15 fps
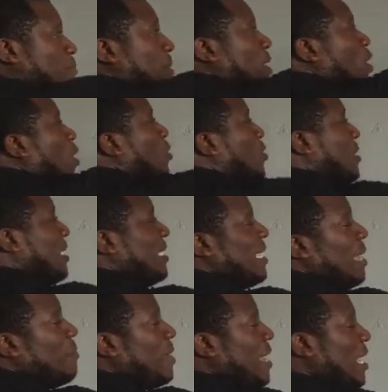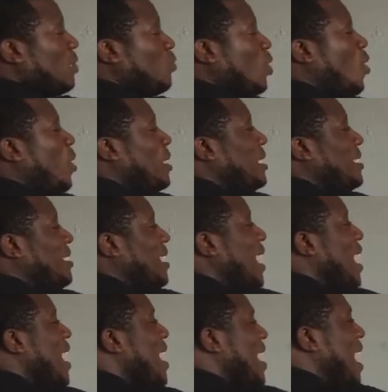belong to the same case. We call it
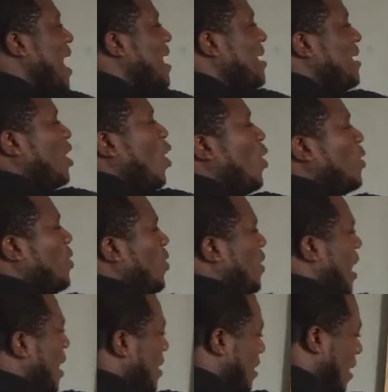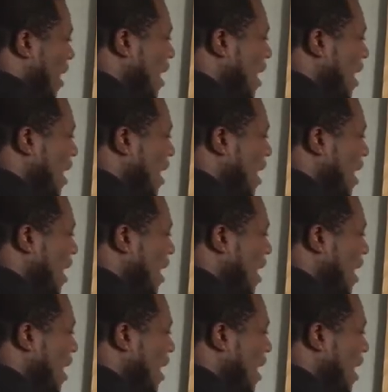case consonants.